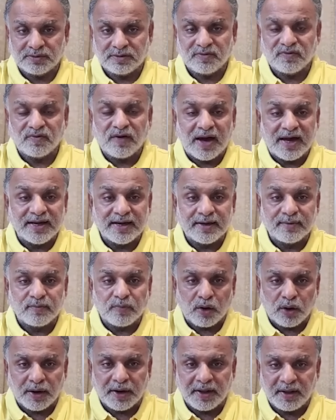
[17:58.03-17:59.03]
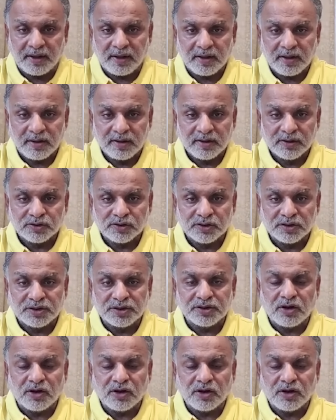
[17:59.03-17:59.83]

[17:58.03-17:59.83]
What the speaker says: while in body. So these